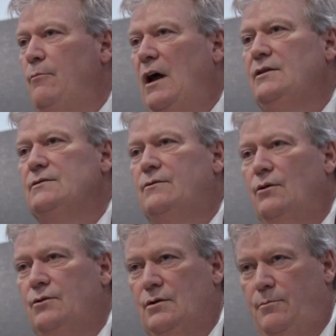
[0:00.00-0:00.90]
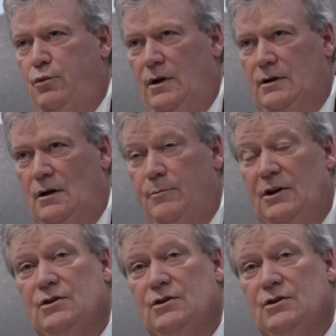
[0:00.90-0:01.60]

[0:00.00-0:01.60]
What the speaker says: Massive growth to the point that it'll be